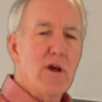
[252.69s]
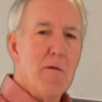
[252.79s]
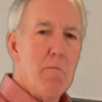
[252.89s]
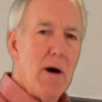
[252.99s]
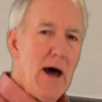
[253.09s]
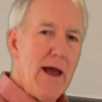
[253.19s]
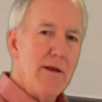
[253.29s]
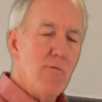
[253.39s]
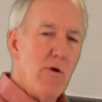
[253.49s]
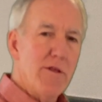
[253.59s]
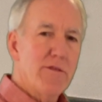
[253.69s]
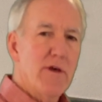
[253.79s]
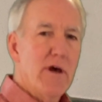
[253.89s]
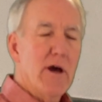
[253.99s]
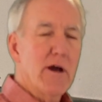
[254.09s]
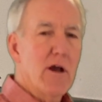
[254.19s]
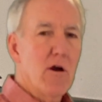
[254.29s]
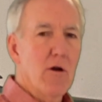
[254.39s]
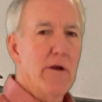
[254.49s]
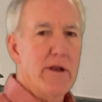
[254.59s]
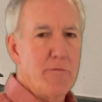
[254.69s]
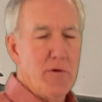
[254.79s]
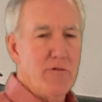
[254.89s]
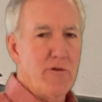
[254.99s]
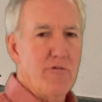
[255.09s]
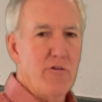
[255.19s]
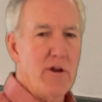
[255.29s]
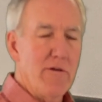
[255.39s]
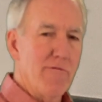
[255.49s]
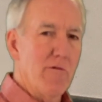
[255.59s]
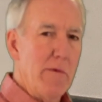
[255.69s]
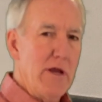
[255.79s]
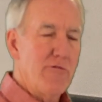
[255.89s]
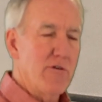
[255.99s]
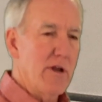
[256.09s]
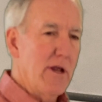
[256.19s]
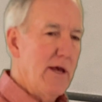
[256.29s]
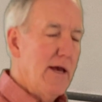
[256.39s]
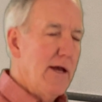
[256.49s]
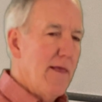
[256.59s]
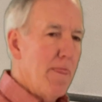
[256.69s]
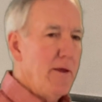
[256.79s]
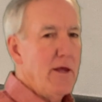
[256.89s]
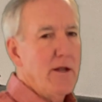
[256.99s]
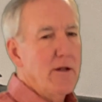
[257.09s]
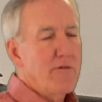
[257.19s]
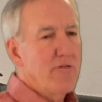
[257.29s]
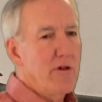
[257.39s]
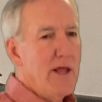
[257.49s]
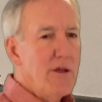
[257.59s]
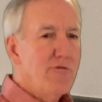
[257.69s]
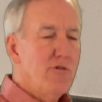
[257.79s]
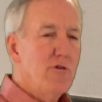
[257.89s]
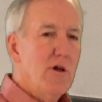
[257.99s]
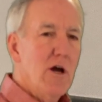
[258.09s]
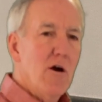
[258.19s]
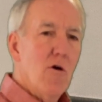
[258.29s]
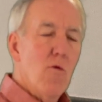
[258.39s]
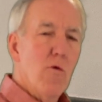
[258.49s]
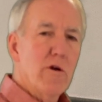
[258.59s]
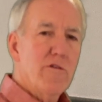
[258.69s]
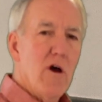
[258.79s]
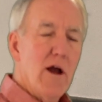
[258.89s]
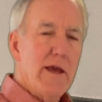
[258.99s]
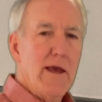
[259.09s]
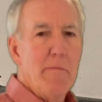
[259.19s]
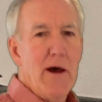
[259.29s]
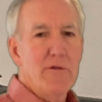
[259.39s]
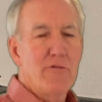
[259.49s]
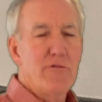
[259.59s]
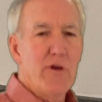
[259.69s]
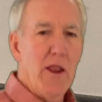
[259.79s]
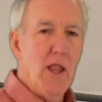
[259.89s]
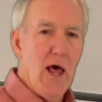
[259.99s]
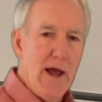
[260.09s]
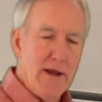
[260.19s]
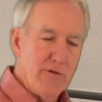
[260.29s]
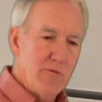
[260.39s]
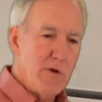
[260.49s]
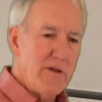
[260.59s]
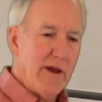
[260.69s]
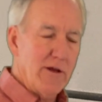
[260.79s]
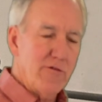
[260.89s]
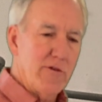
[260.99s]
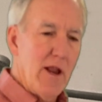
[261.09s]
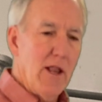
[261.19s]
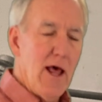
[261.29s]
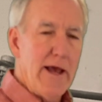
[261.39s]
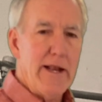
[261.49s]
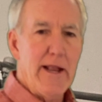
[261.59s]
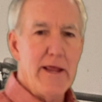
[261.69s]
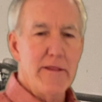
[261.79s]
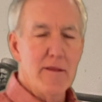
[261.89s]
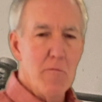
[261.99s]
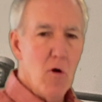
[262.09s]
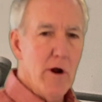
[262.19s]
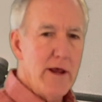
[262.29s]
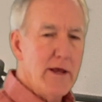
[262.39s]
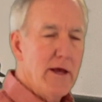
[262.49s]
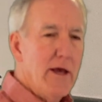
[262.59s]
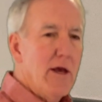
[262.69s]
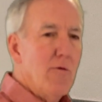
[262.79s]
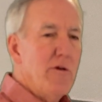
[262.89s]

to combine with a current position information. In Celestial, we're talking about sun lines. We take a sun line at 8 in the morning,